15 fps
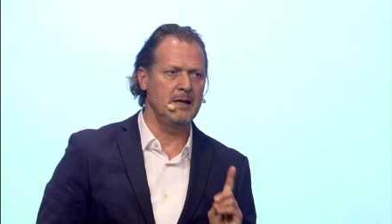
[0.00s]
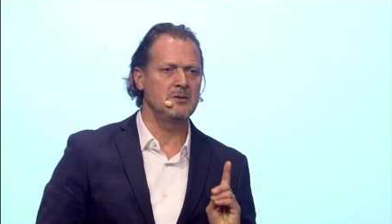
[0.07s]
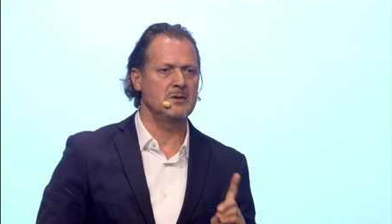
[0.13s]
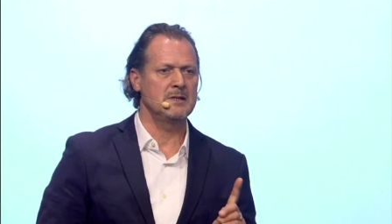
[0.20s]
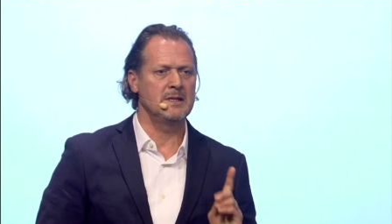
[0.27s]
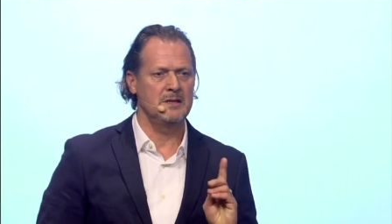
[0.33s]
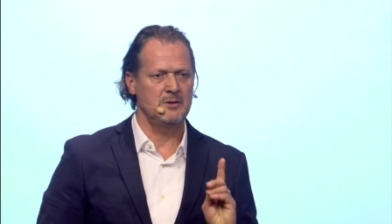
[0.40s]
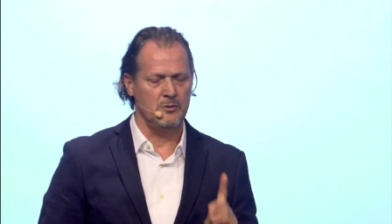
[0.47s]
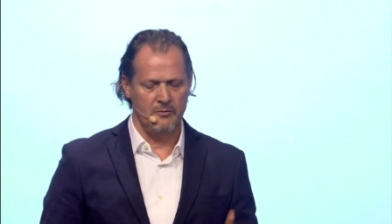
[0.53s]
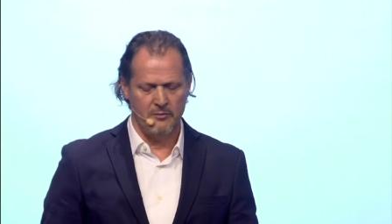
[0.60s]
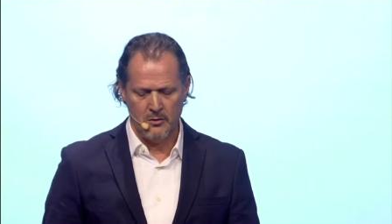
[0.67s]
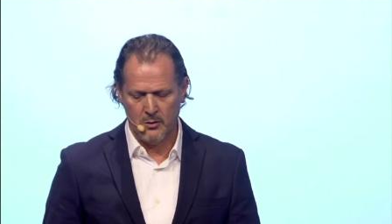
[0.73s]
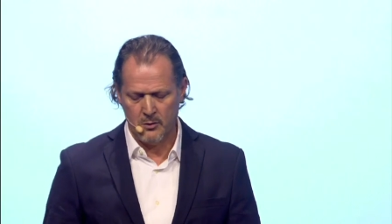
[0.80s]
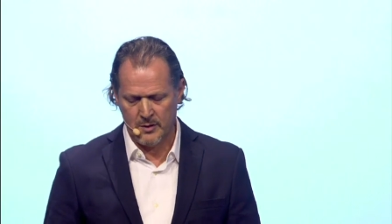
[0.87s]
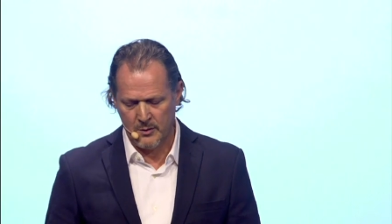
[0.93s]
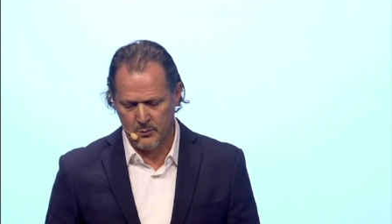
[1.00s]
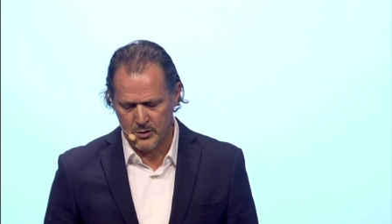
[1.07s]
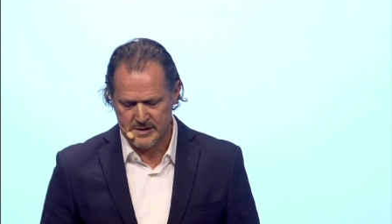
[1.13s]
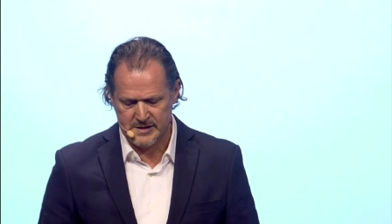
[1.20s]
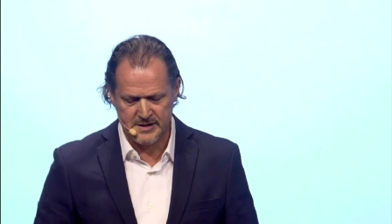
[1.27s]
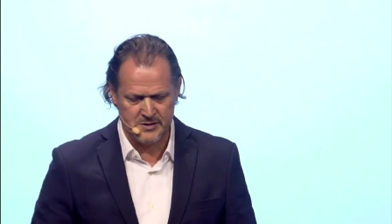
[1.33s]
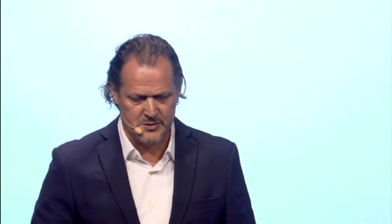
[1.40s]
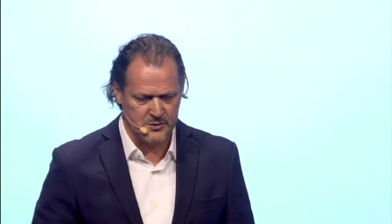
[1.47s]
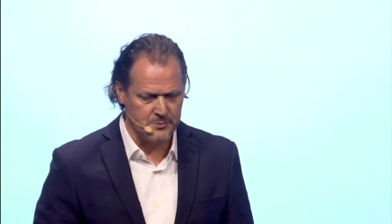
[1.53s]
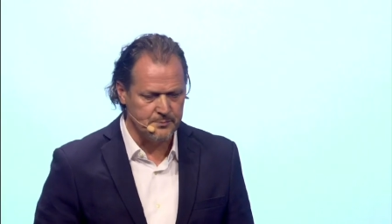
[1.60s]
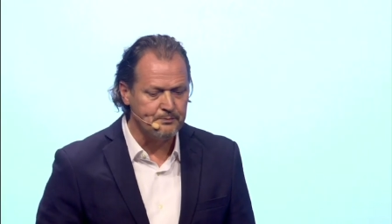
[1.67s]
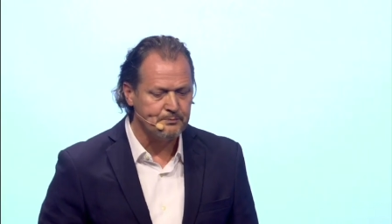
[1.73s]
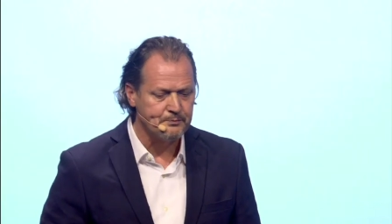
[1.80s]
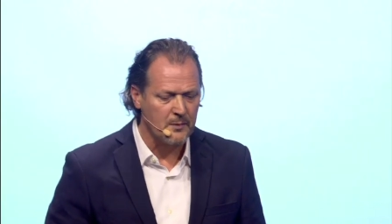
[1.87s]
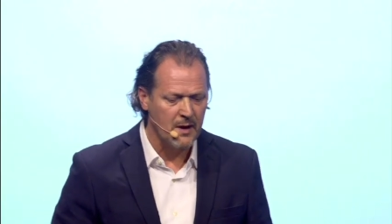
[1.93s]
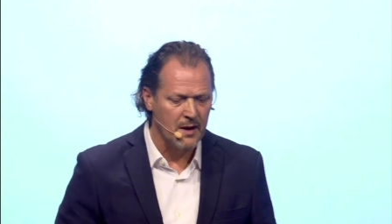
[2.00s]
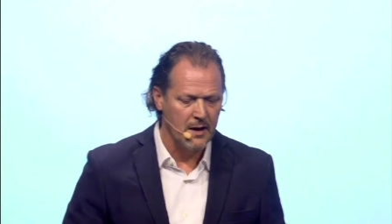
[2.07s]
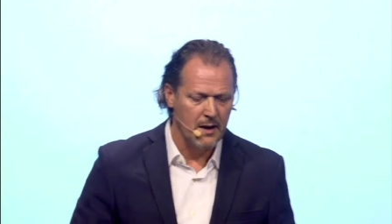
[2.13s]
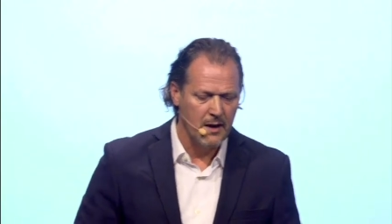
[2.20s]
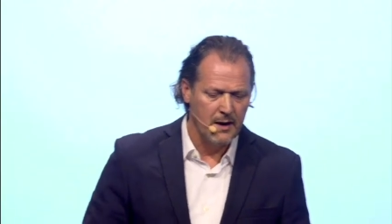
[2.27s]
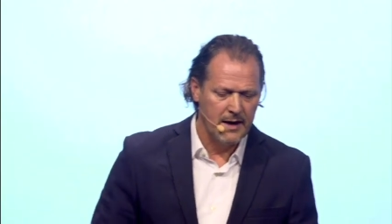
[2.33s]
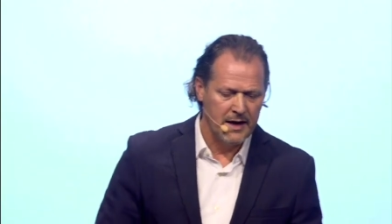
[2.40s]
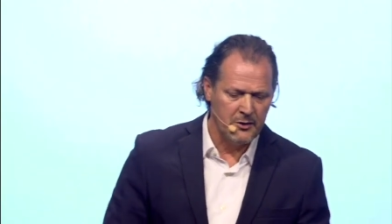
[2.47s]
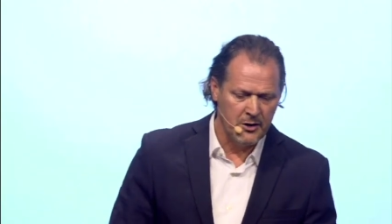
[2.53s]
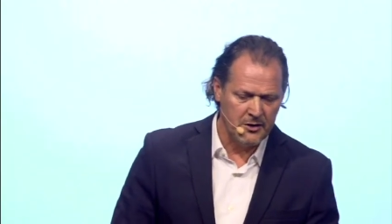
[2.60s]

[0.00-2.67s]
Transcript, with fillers: interesting to follow them, what they do. In